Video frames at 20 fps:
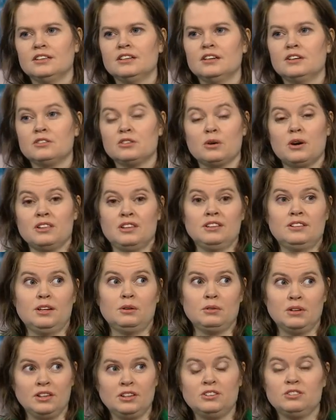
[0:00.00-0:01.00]
So I think they
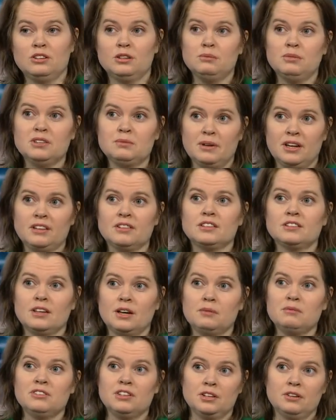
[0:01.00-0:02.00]
really should be spending the
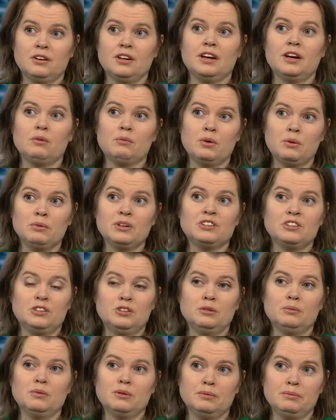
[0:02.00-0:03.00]
time figuring out what we should do
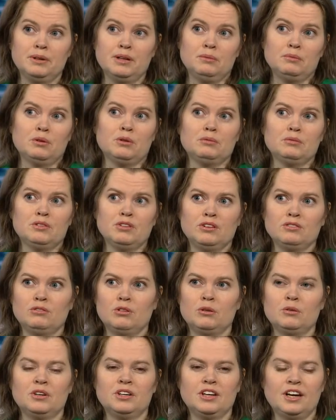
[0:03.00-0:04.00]
moving, moving forward.